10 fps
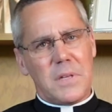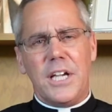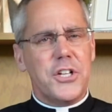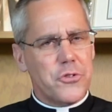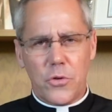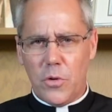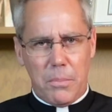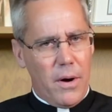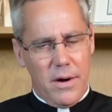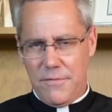integral
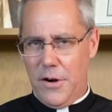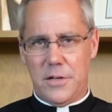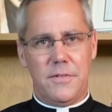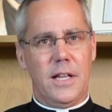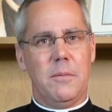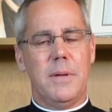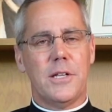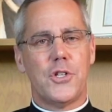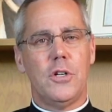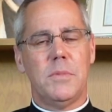part of our development
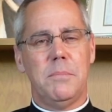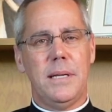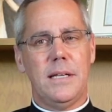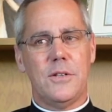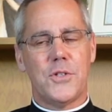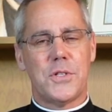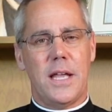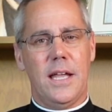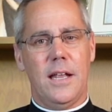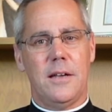as human beings,
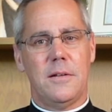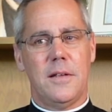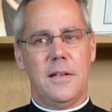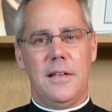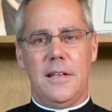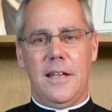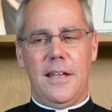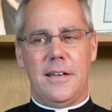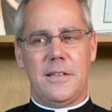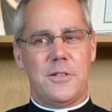and
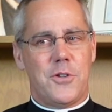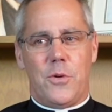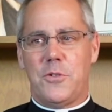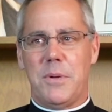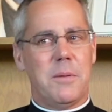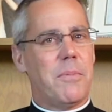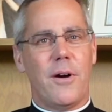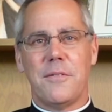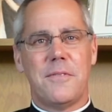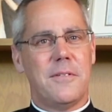it's always been a
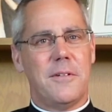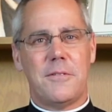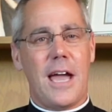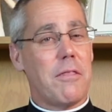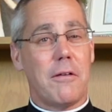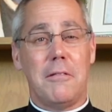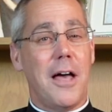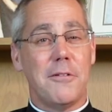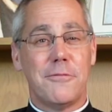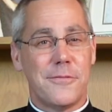part of Catholic
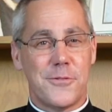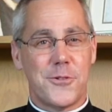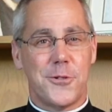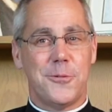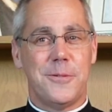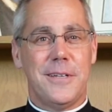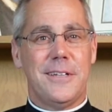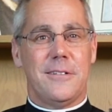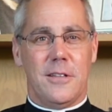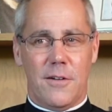life. So
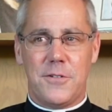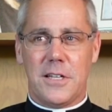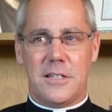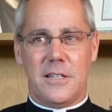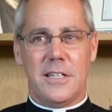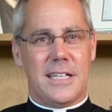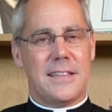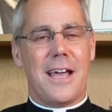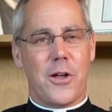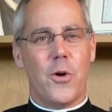love to
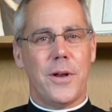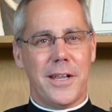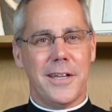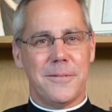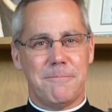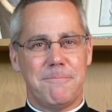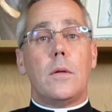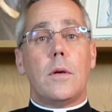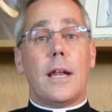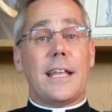get that going again.
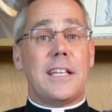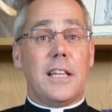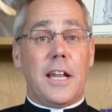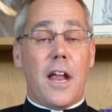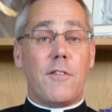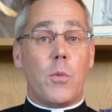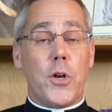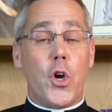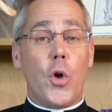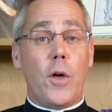I'd like to let
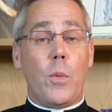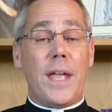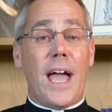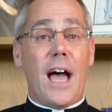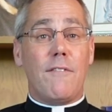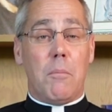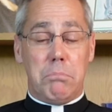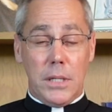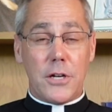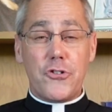everyone know that we have a
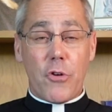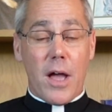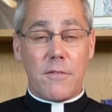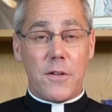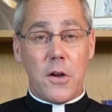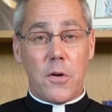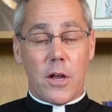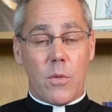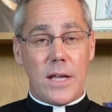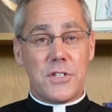blood drive here
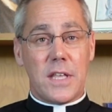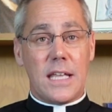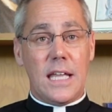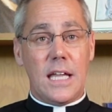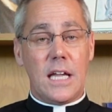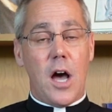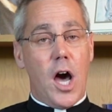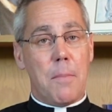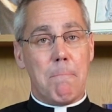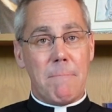at Christ the King
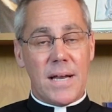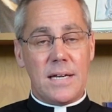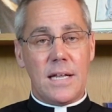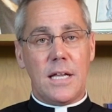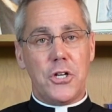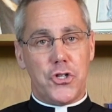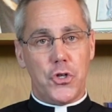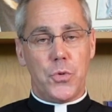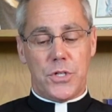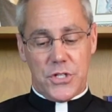on Monday,
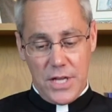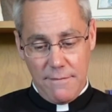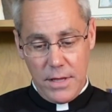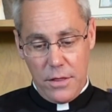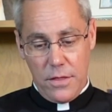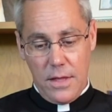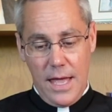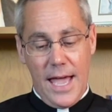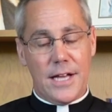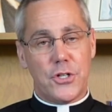June 7th
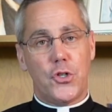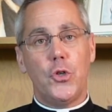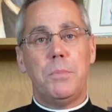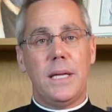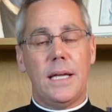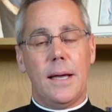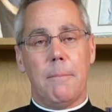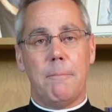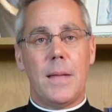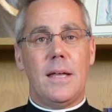at 2 p.m.